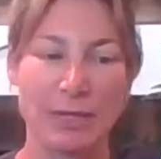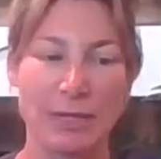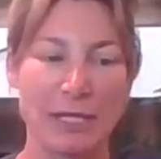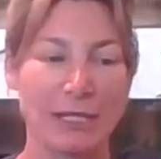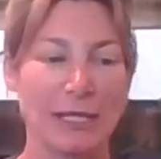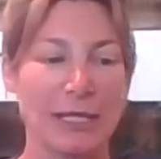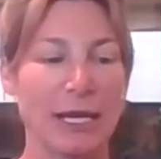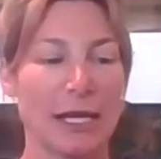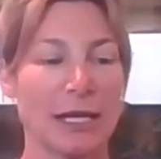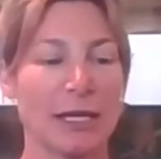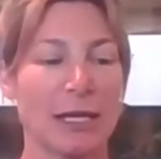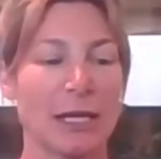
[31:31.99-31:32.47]

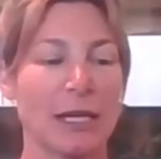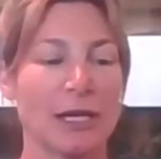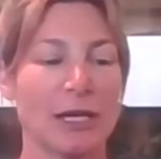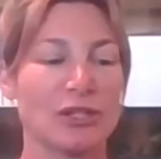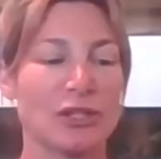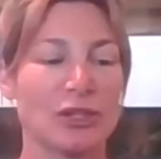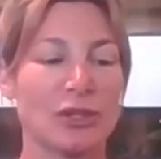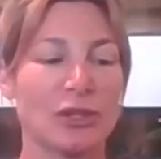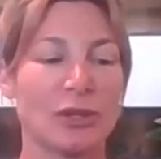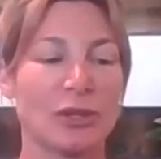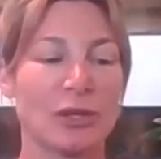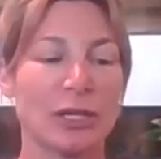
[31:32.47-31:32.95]
media.
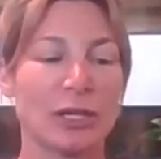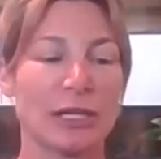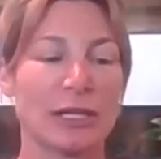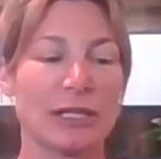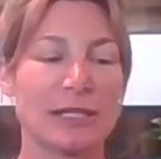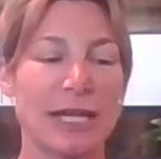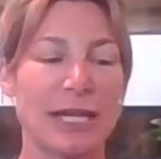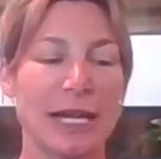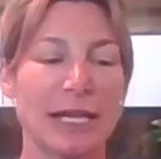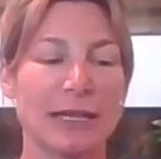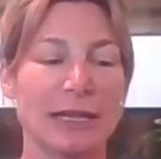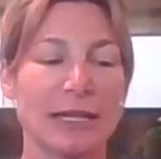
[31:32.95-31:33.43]
So you're going to
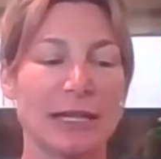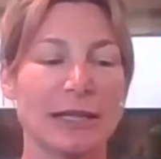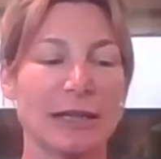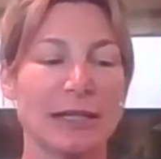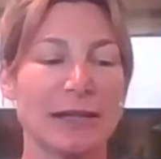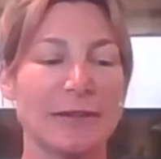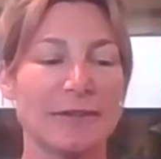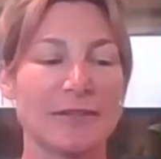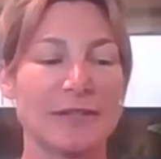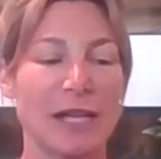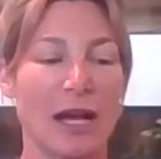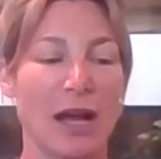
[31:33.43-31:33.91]
take the
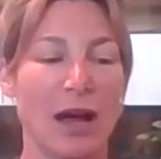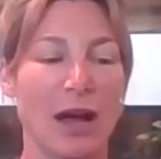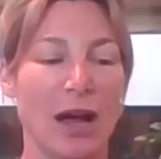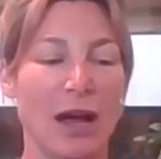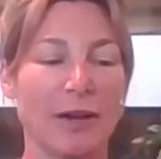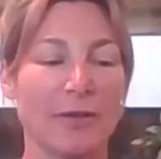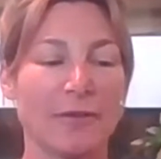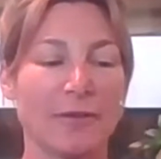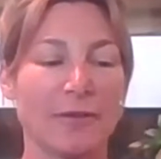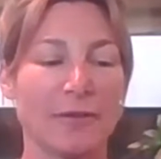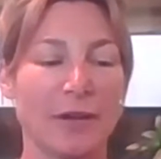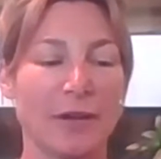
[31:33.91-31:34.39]
leaves off